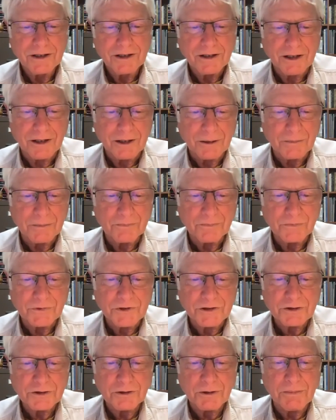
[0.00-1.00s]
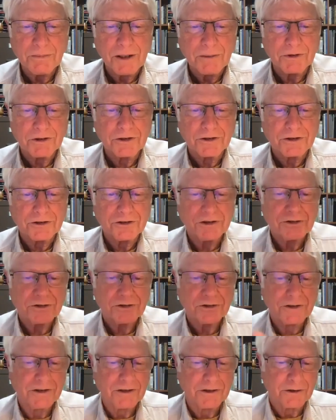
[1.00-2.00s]
um, just remember that these
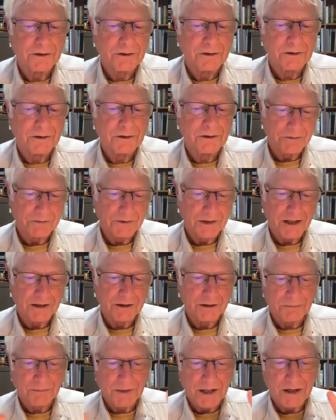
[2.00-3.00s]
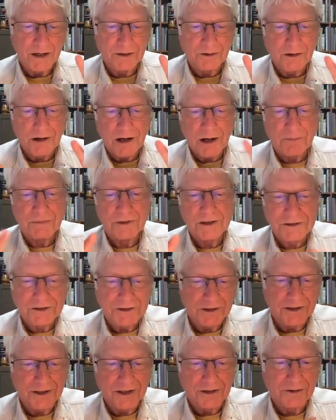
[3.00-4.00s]
skills that I've talked about are all mixed
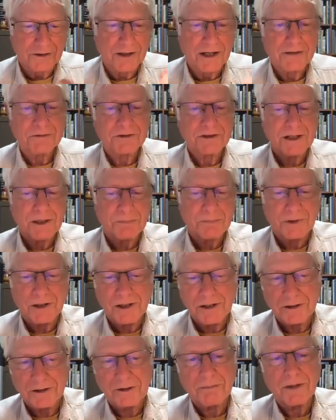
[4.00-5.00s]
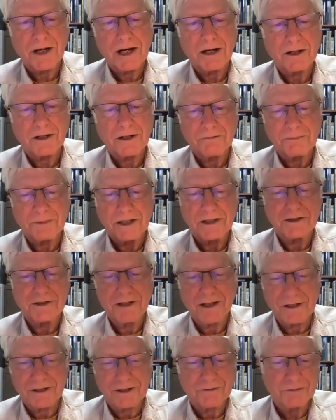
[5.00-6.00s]
together. I've separated them out. I've made
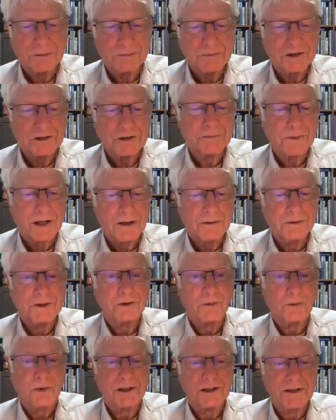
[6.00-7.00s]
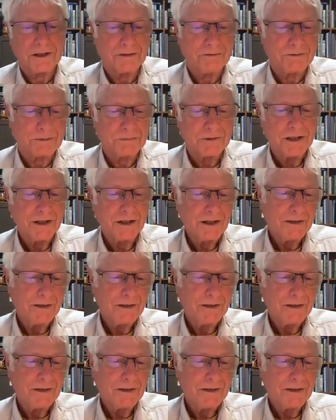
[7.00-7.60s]
10 of them. There's probably 20 of them.